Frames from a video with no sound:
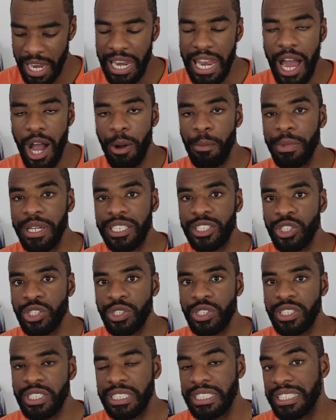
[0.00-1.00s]
allow me
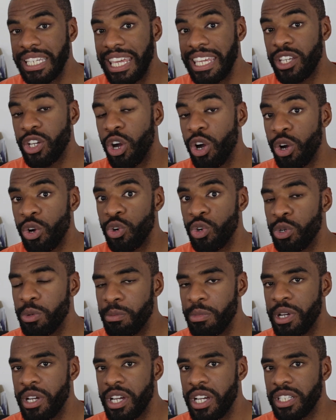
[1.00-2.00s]
to to take
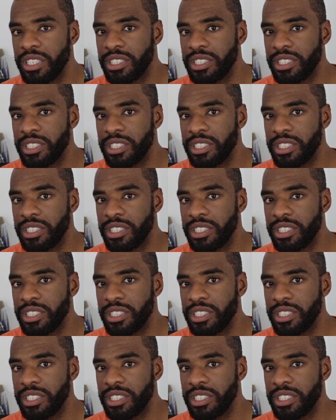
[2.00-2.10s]
home